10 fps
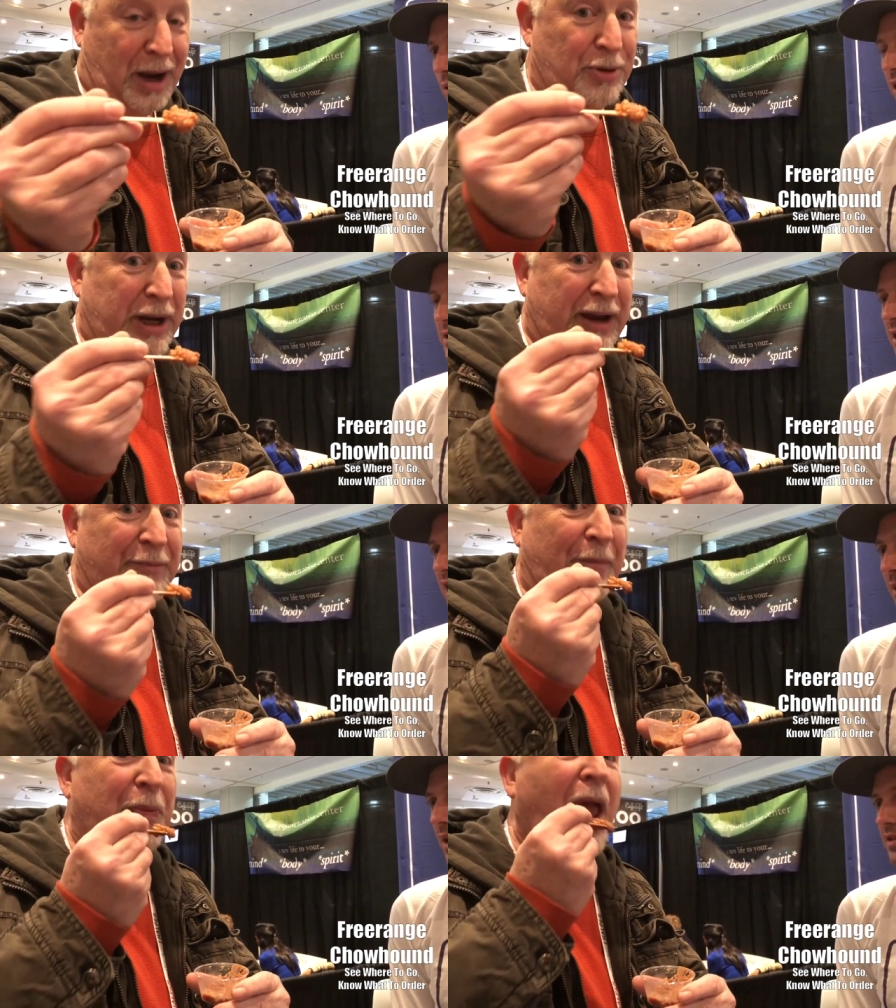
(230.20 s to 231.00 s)
I'm, I'm gonna
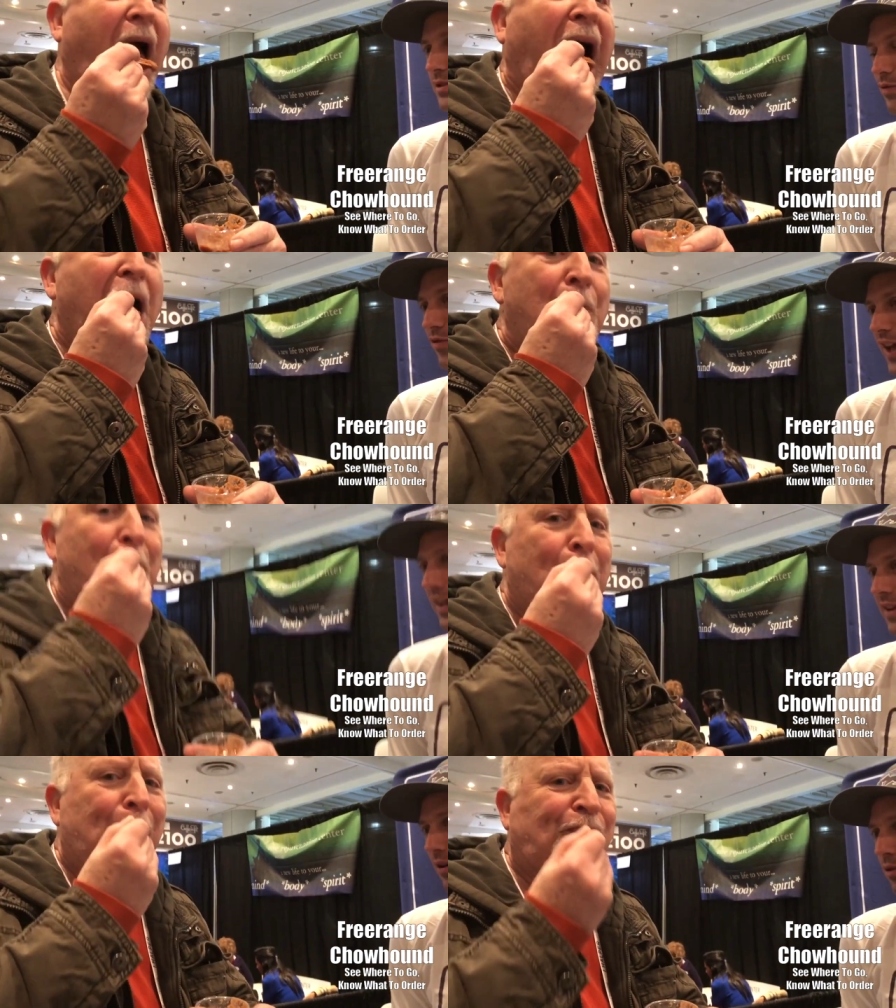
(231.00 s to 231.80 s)
talking give about those
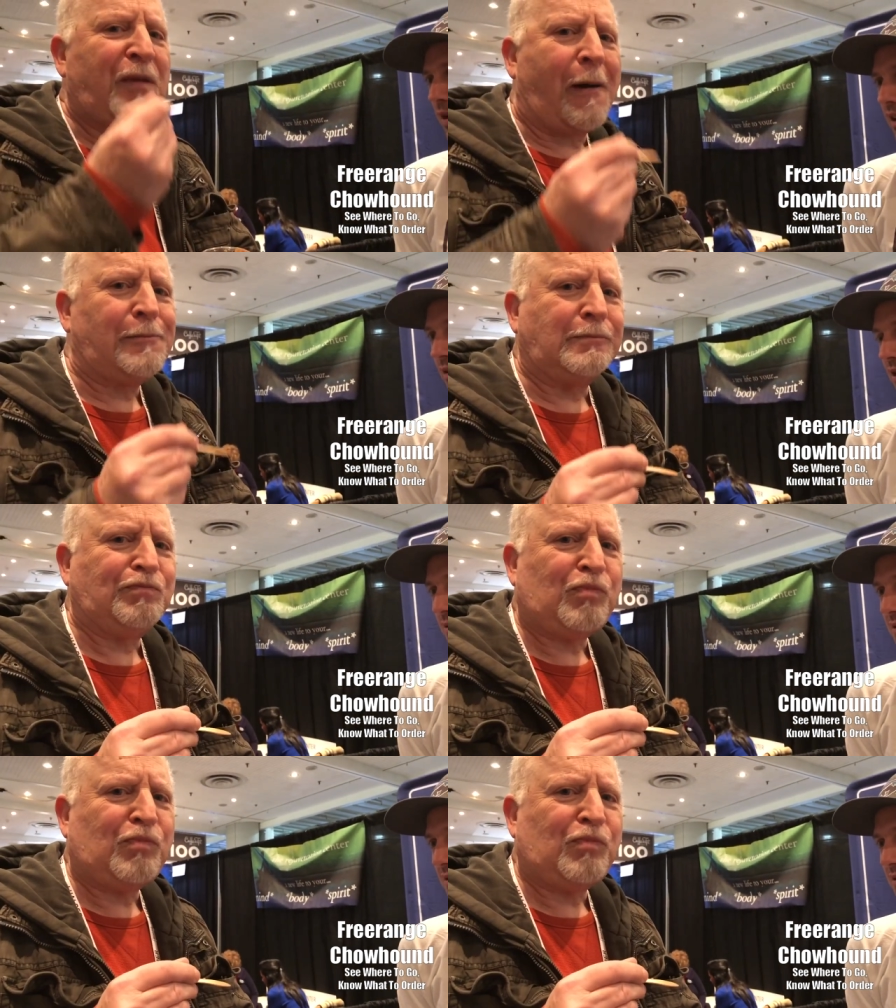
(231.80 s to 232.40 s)
flat now. I'm on.